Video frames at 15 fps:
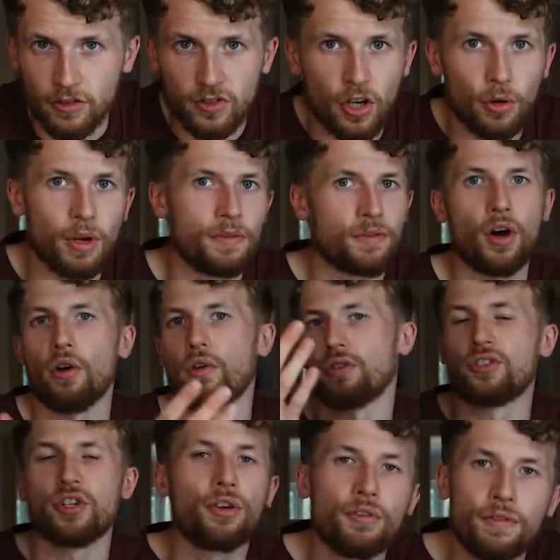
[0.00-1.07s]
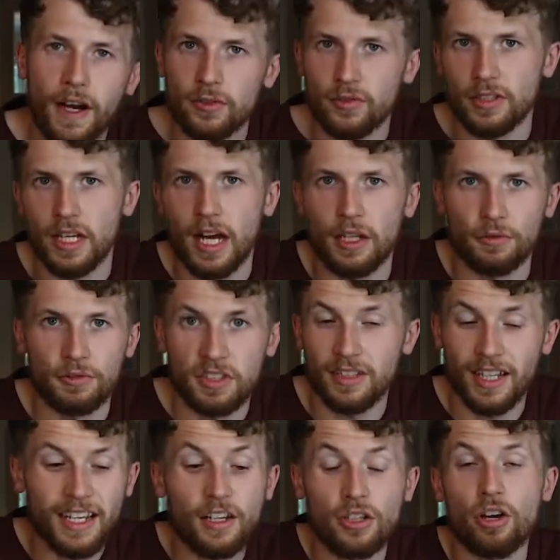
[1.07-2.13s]
So if you're on 2,000 calories a
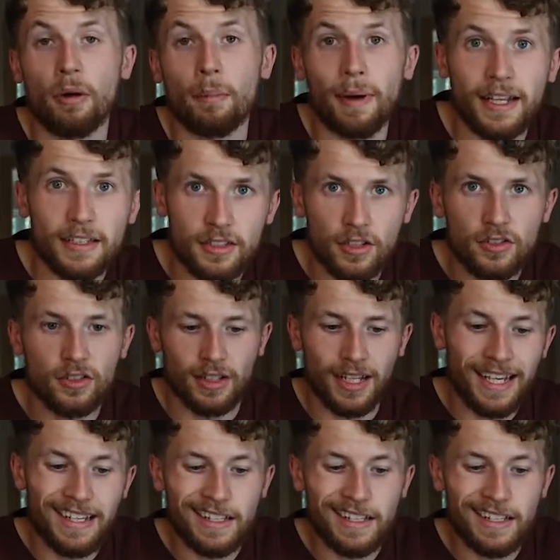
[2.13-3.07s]
day at your maintenance and